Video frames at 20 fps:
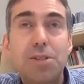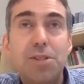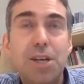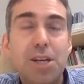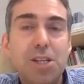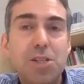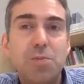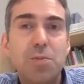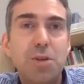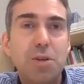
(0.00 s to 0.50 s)

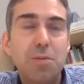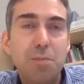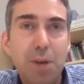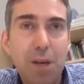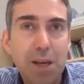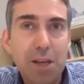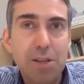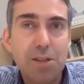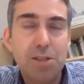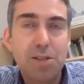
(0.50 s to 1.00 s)
assessment
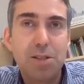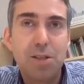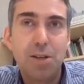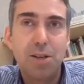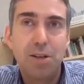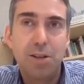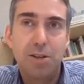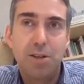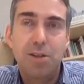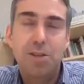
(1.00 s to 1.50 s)
means
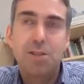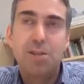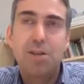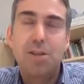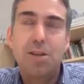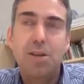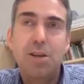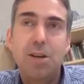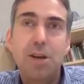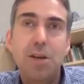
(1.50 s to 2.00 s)
to
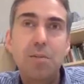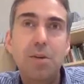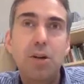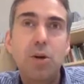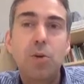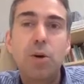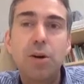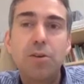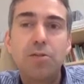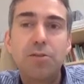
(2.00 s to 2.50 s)
learners, it can
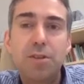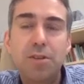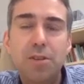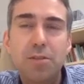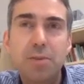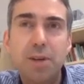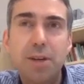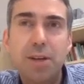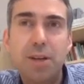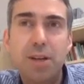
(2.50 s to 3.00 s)
be quite
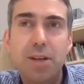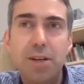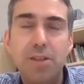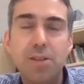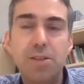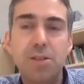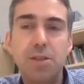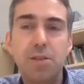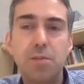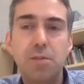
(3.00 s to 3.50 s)
fundamental
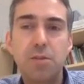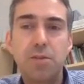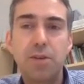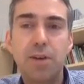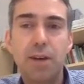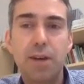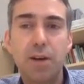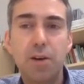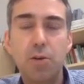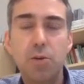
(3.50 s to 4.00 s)
in terms
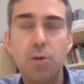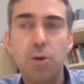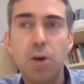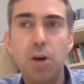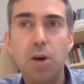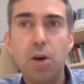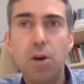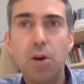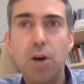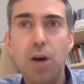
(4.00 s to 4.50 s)
of
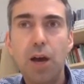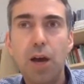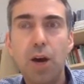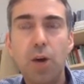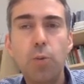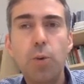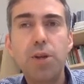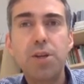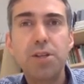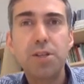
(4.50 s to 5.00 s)
how
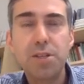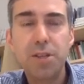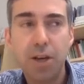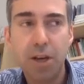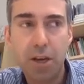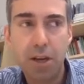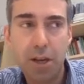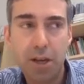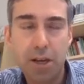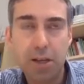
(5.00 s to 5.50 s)
we
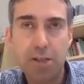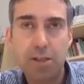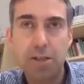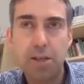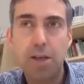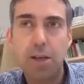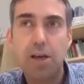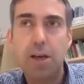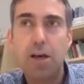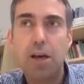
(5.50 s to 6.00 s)
design
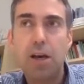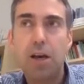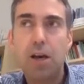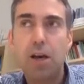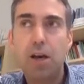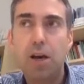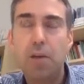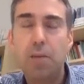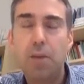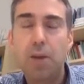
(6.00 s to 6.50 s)
it,
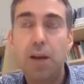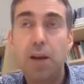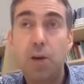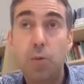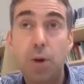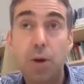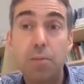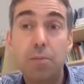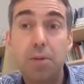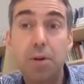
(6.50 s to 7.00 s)

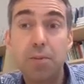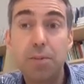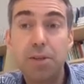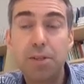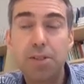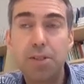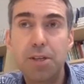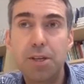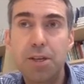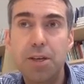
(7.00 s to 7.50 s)
how we
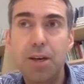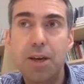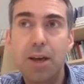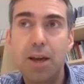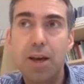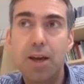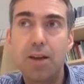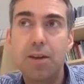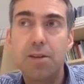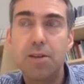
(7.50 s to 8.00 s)
implement
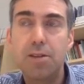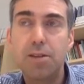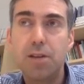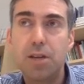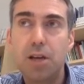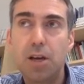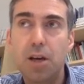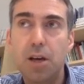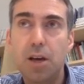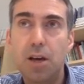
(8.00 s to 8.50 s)
it,
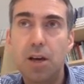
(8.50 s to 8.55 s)
and